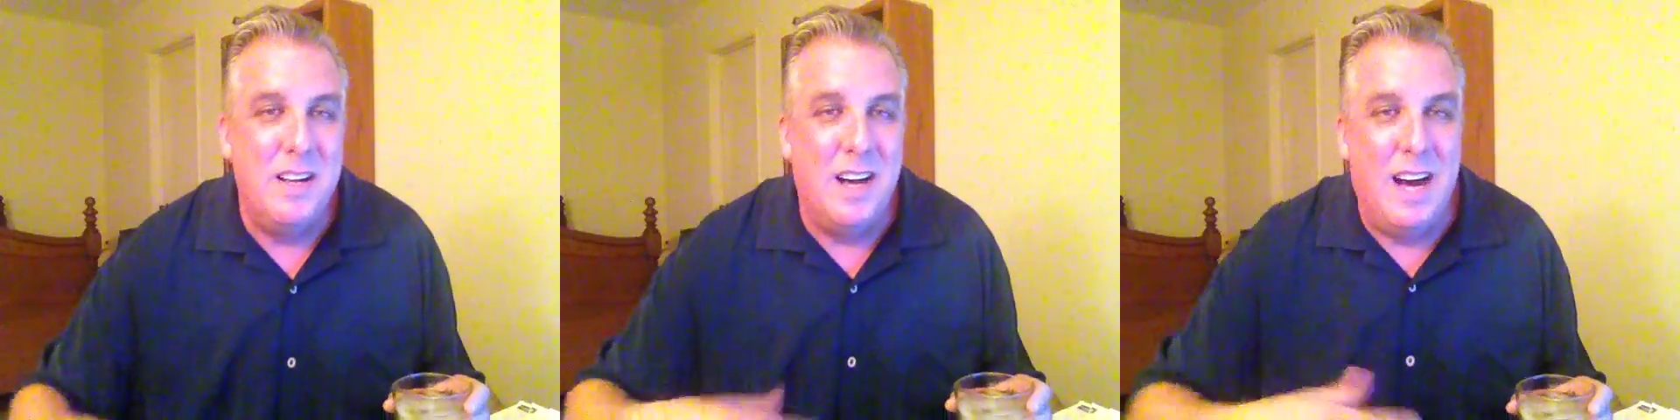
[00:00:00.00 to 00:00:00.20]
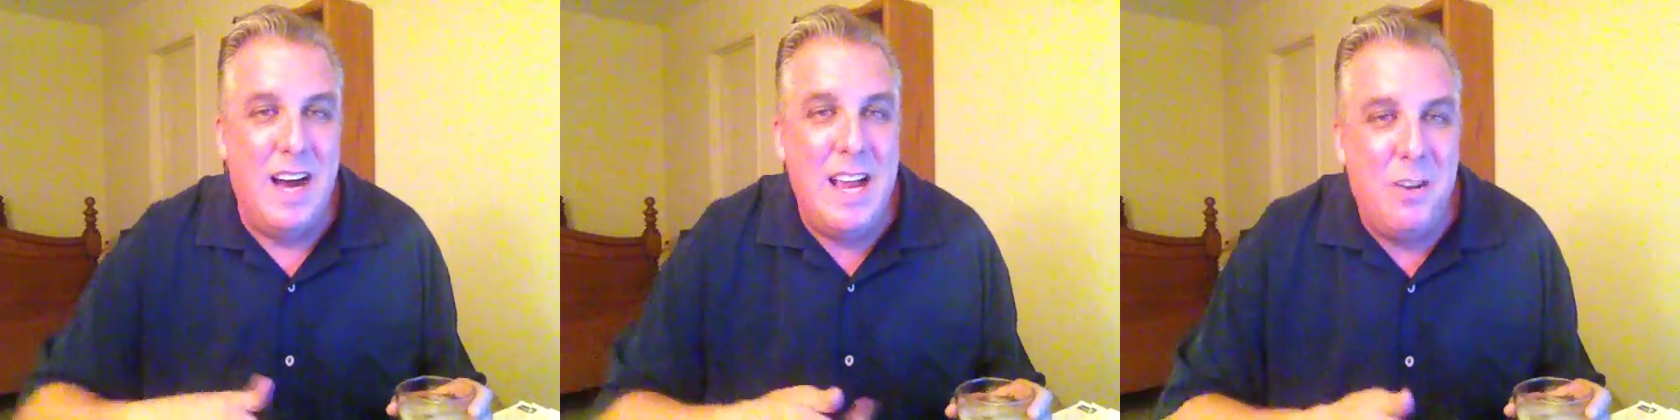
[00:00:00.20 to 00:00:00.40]

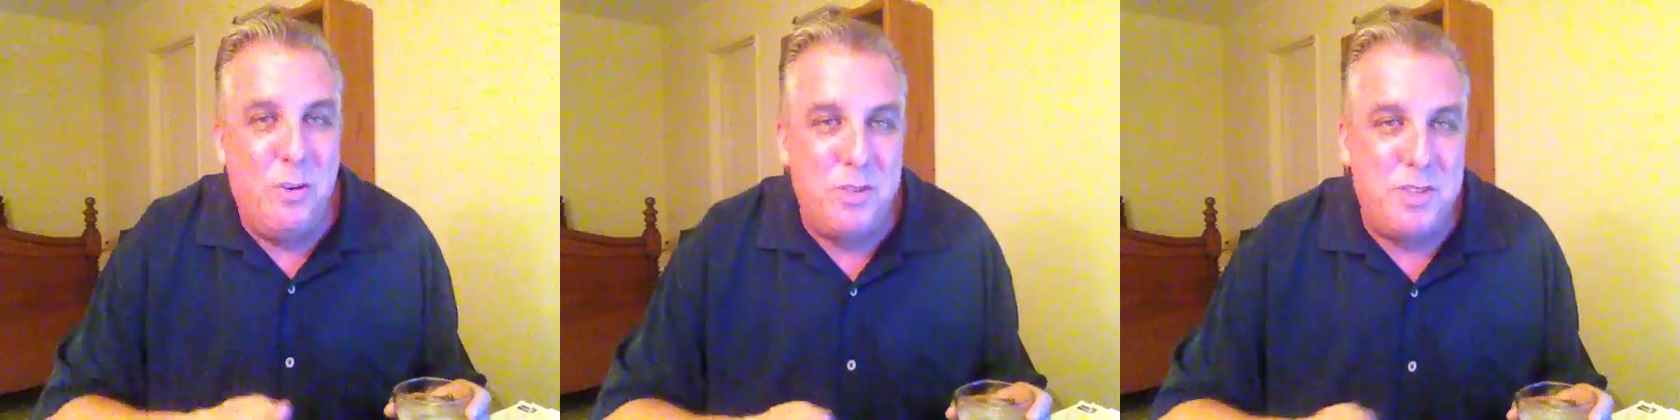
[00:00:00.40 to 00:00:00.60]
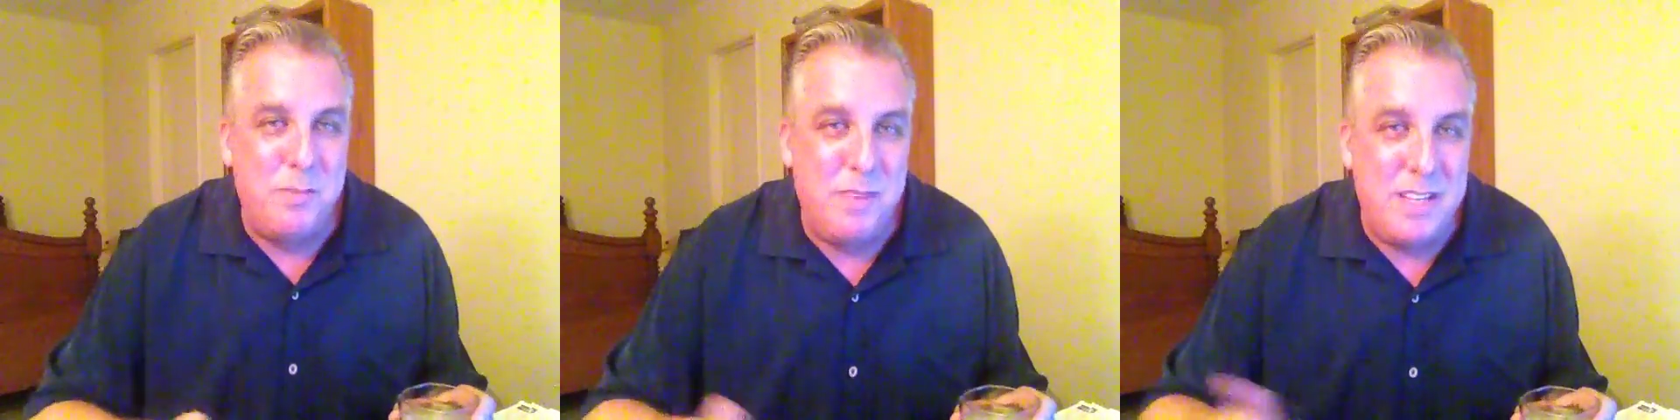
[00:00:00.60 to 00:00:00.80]
I
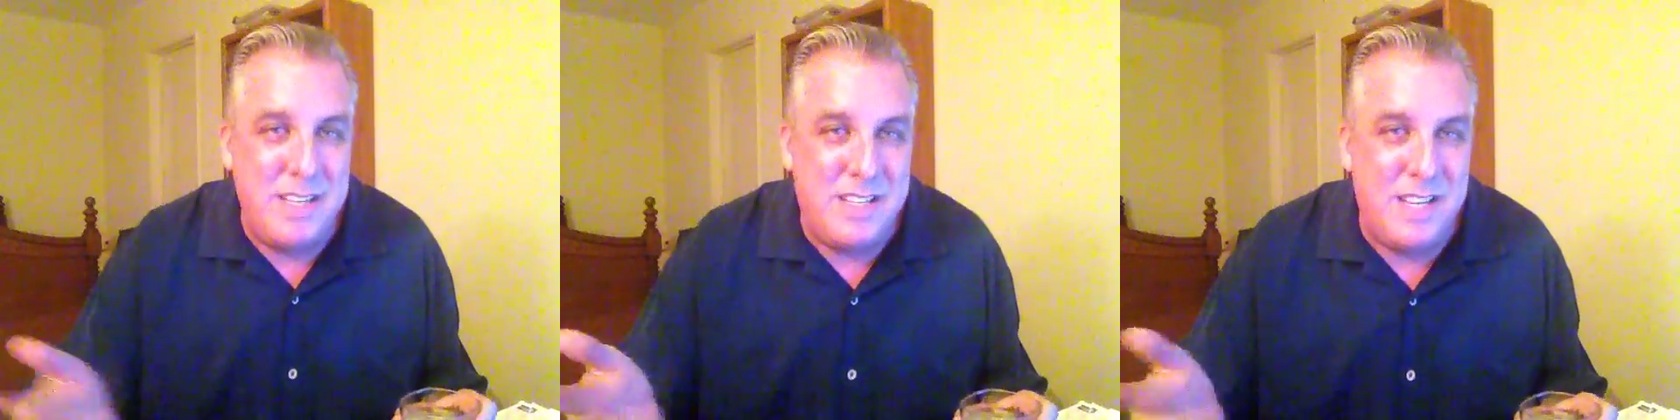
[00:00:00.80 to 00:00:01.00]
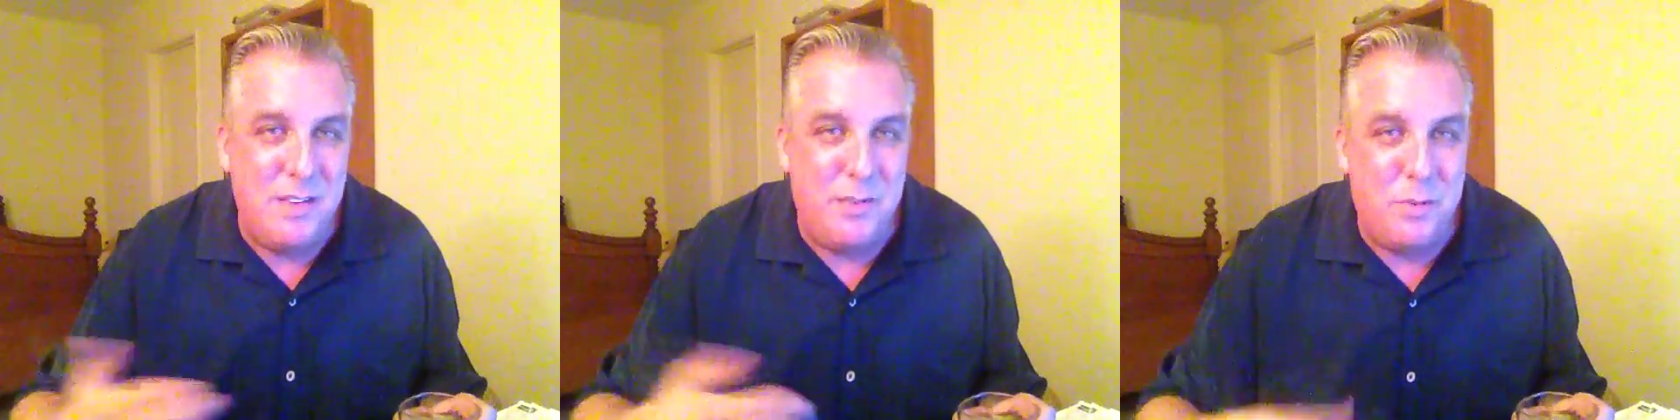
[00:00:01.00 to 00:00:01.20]
ultimately
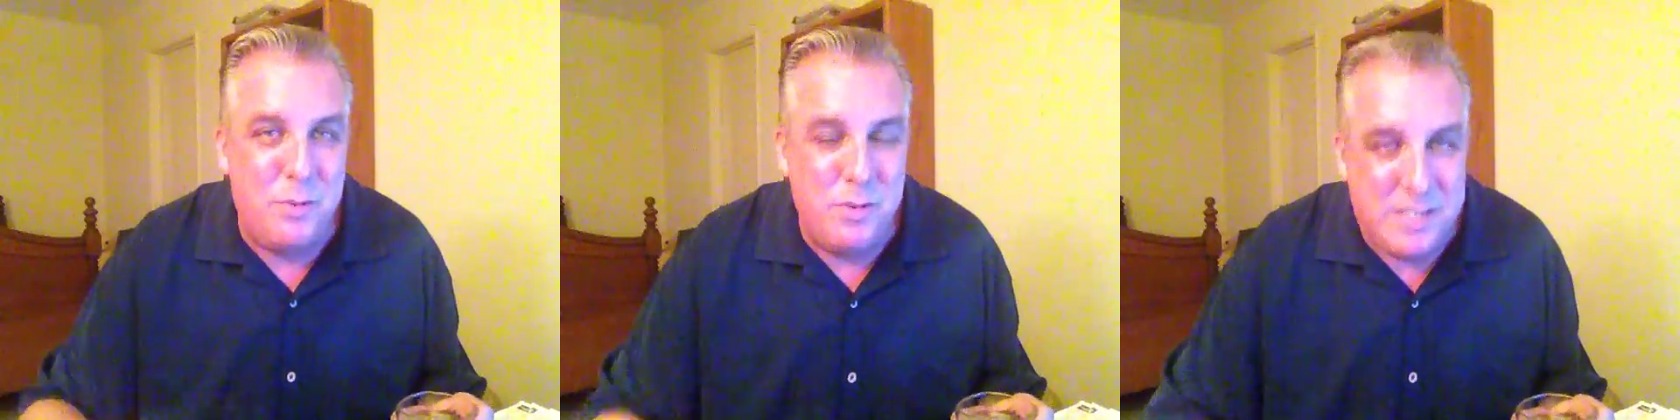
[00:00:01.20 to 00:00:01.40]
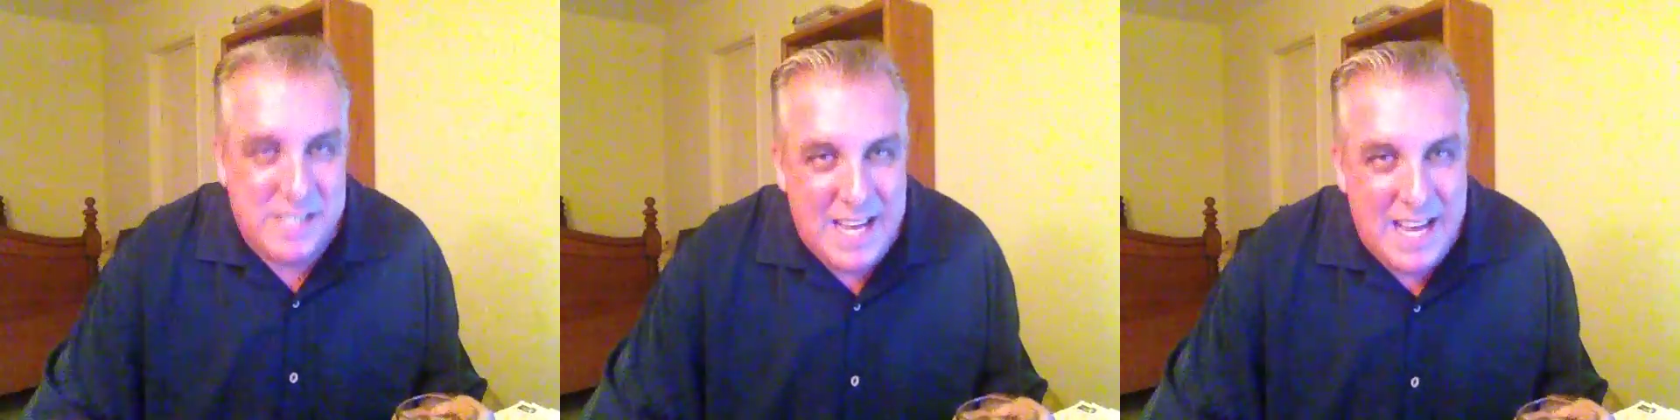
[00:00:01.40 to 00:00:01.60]
did it
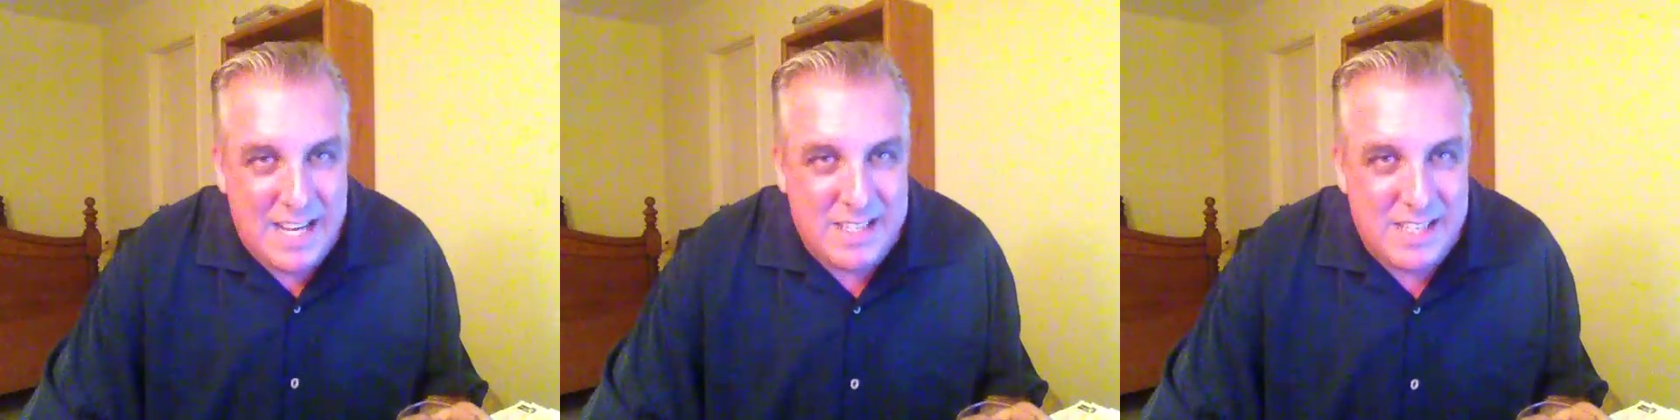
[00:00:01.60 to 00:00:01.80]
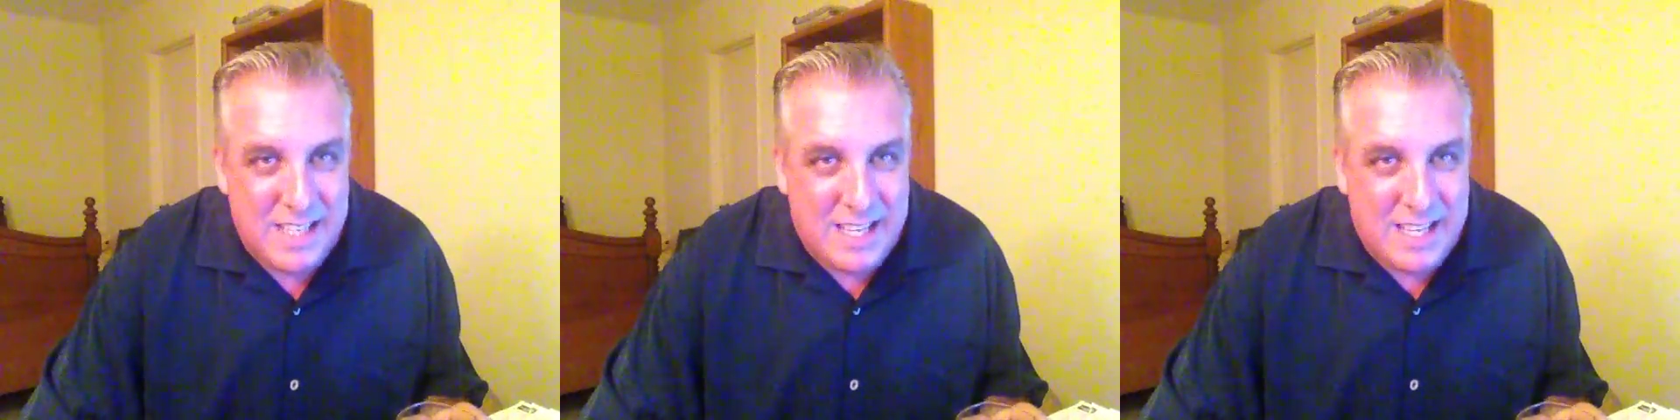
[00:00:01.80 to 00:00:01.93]
through a taxi